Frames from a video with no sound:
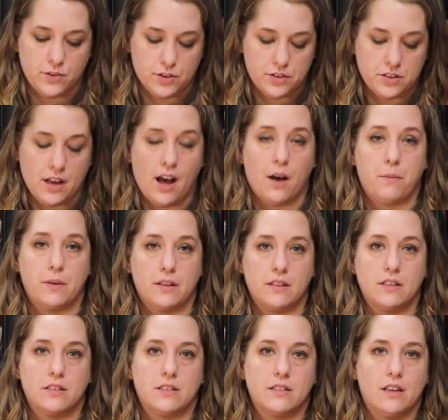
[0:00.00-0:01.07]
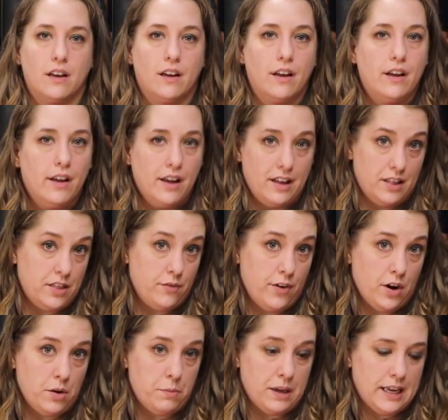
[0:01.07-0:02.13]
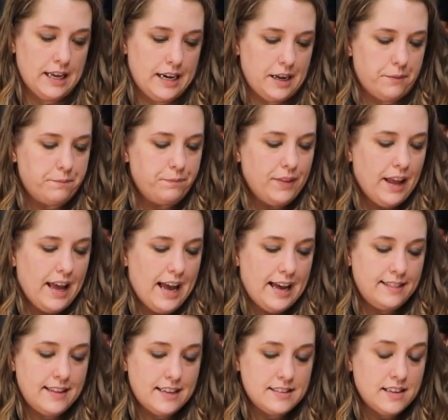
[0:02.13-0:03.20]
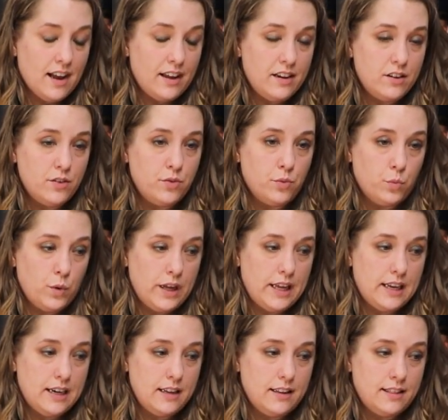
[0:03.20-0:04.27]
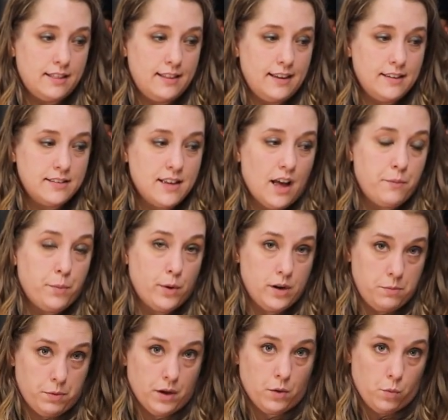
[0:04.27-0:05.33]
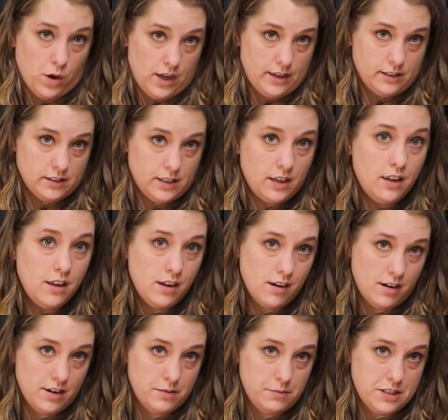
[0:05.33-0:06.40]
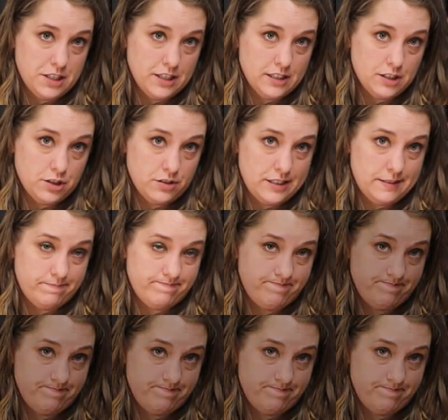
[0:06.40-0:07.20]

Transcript: first cop at this at the very beginning, and that's kind of when things got pretty buck wild on Michigan Street.